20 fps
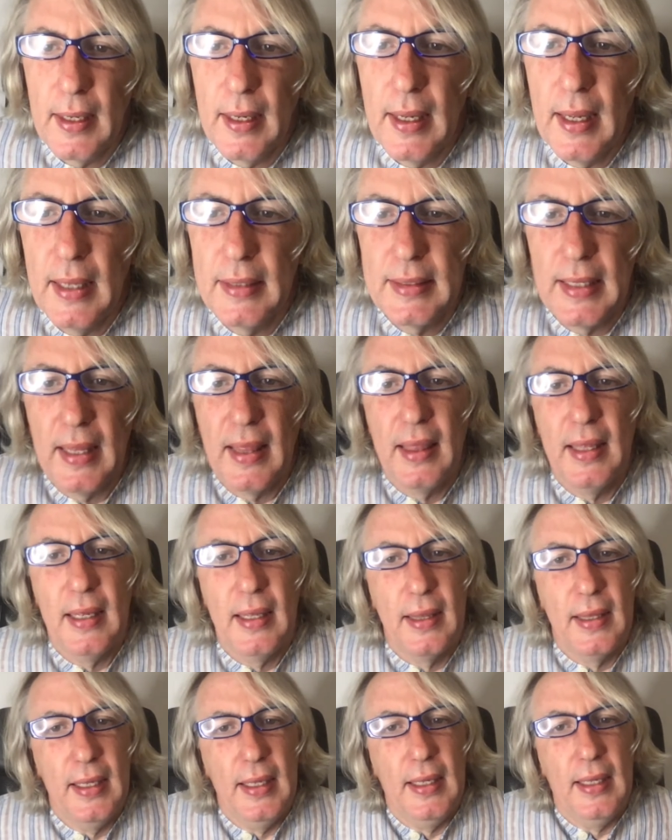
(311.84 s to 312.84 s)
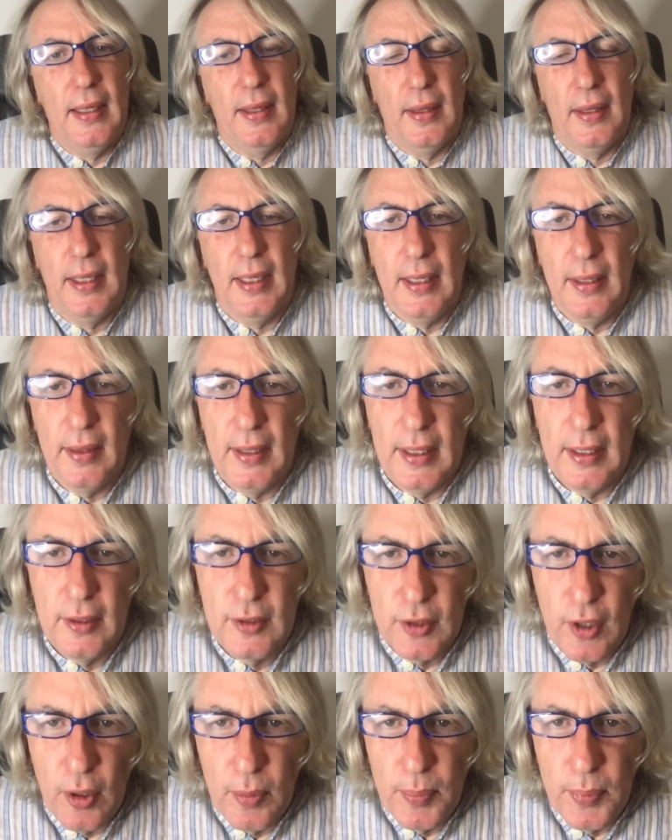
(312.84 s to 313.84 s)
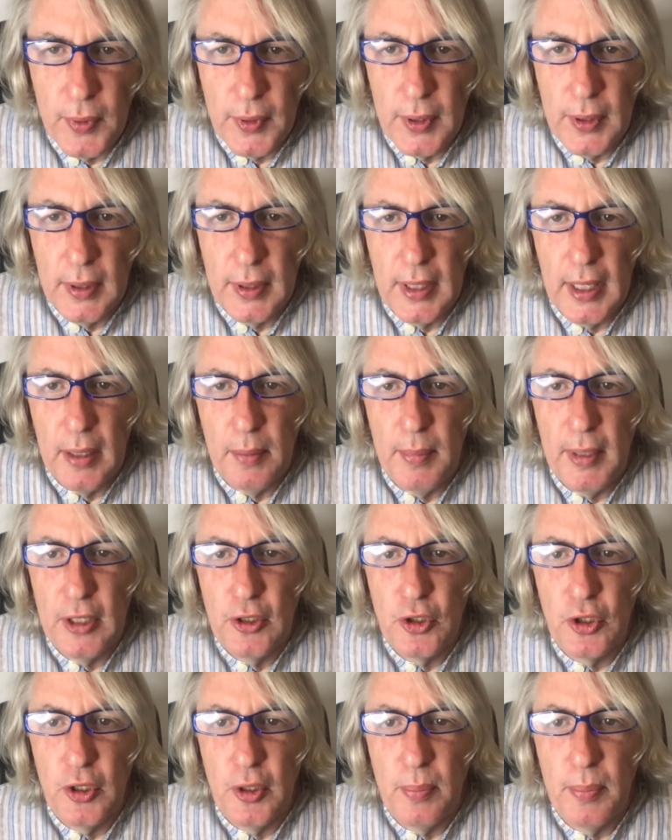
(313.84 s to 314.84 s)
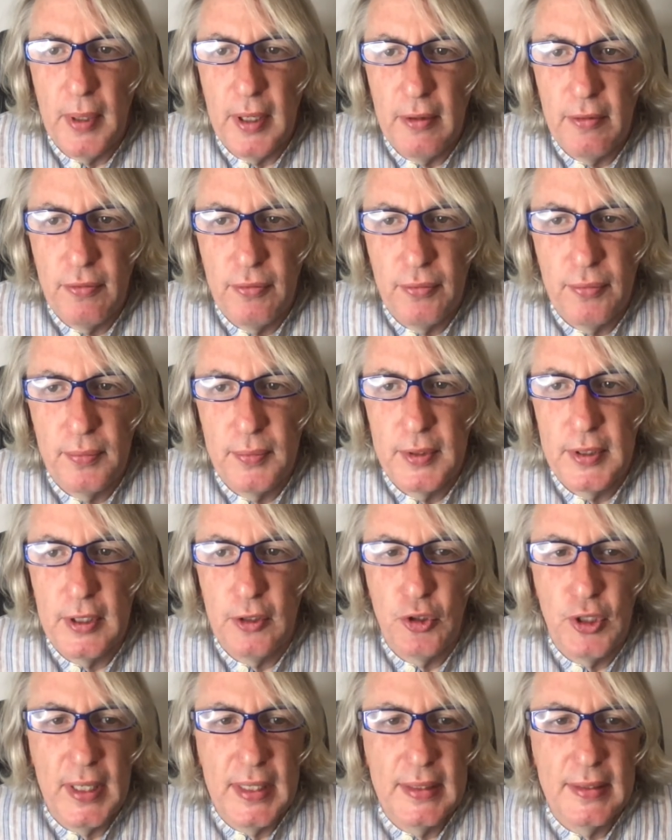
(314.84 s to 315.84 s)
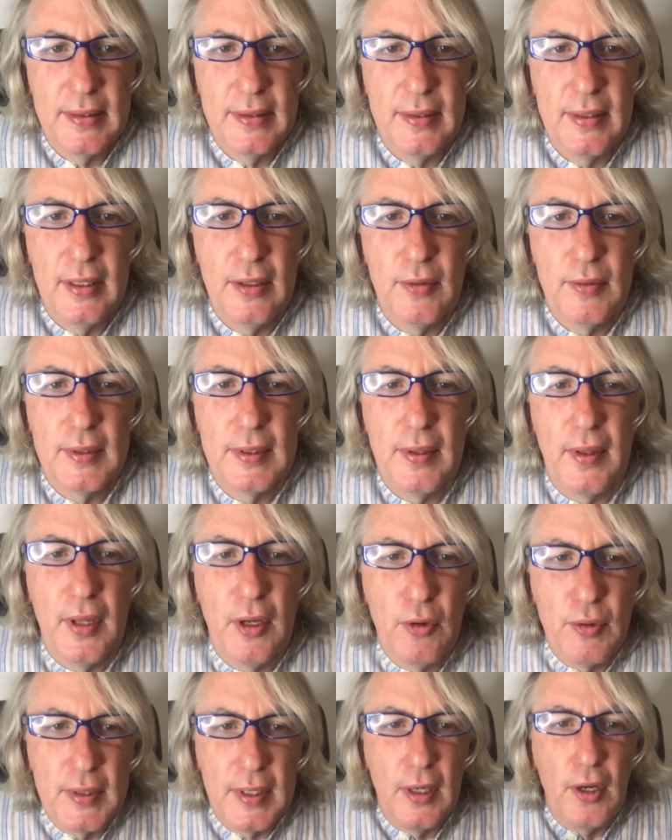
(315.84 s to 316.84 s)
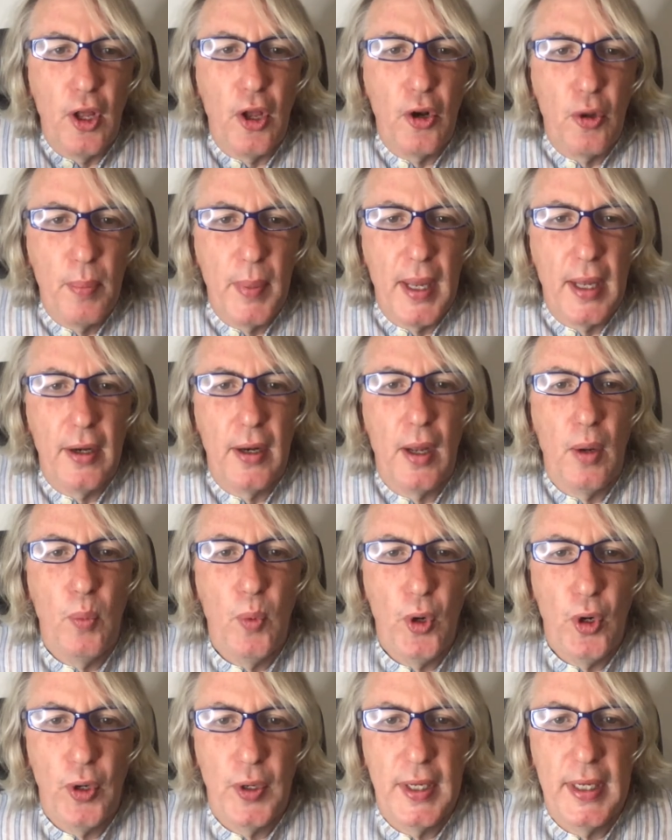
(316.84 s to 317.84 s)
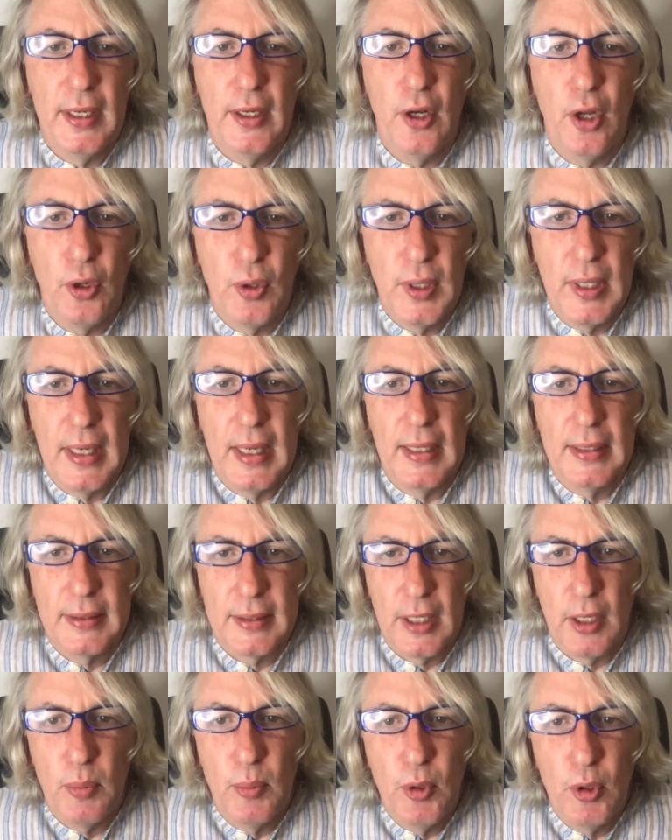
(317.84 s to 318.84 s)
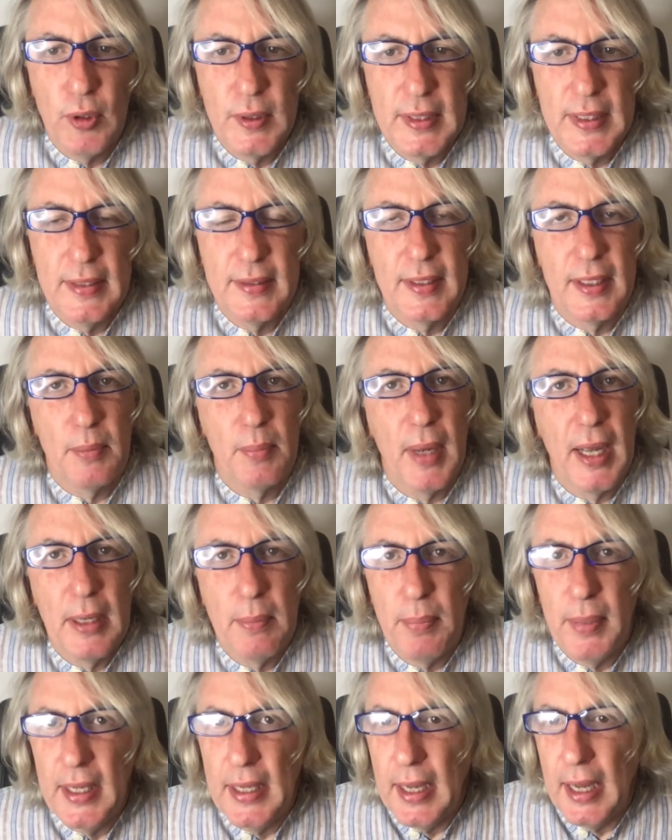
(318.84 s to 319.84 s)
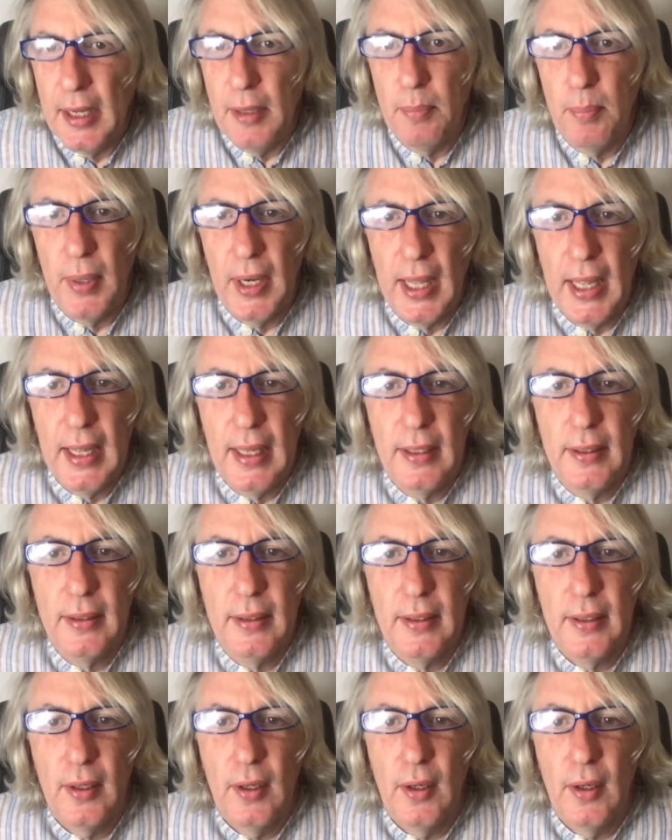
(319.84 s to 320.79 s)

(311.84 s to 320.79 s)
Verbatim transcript: as I think the the, the example I uh, mentioned above suggests, there's there is a lot about our work in localized communities that might be unplanned